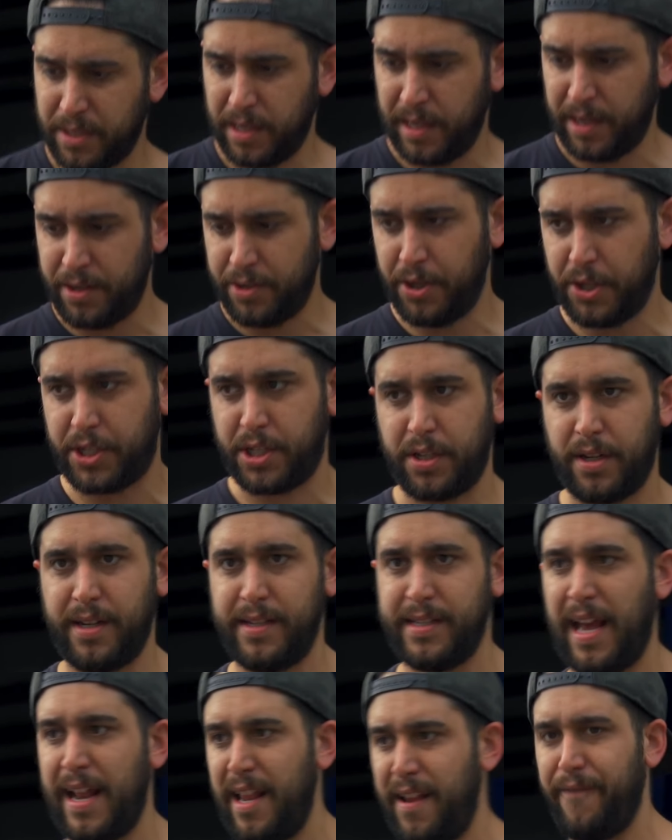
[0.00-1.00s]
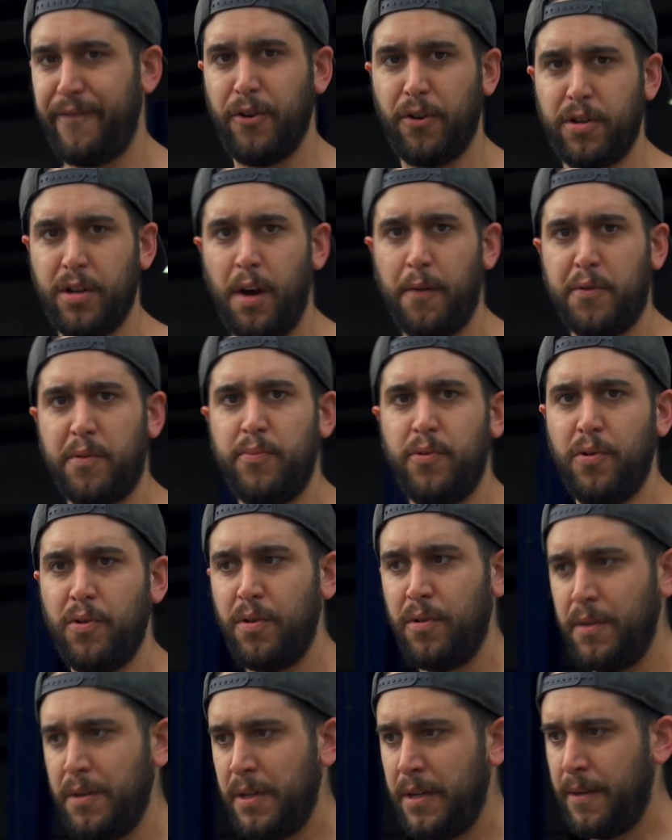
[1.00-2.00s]
in just because I didn't feel
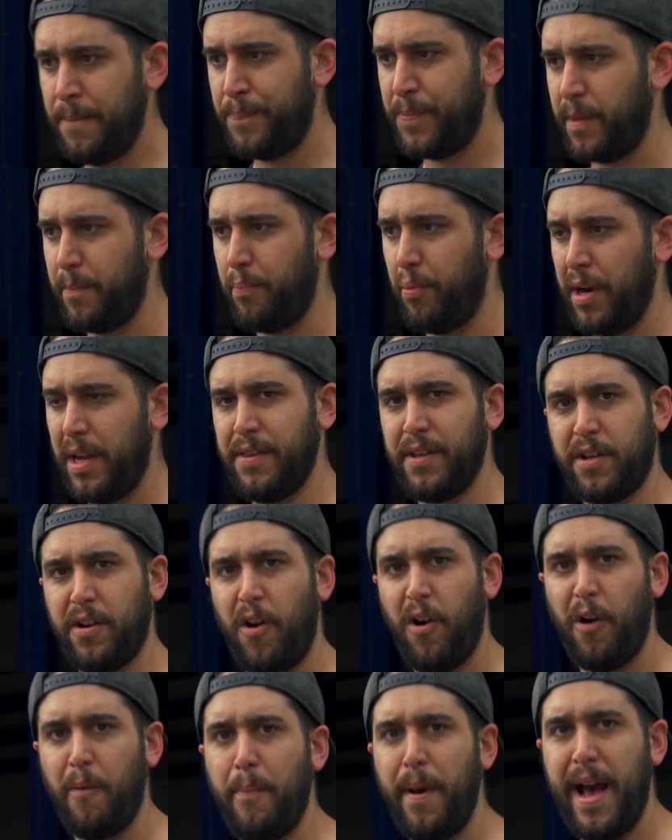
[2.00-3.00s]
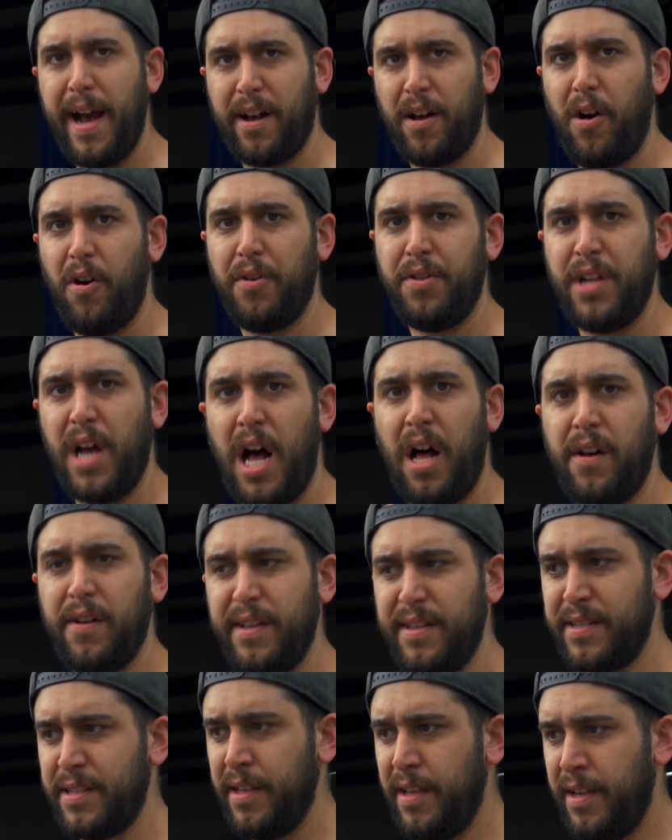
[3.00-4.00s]
comfortable bringing the car back on
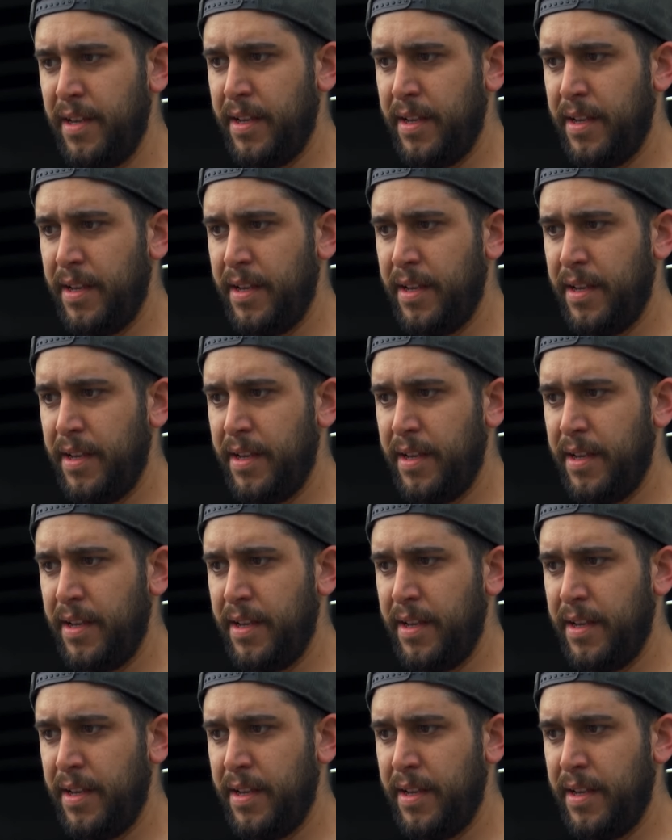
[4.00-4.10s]
dollies.